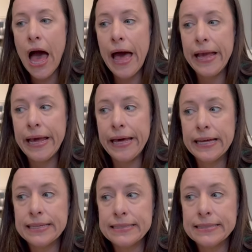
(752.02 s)

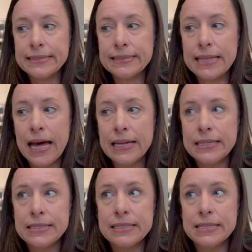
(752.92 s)
And that
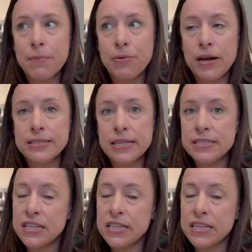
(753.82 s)
is a process.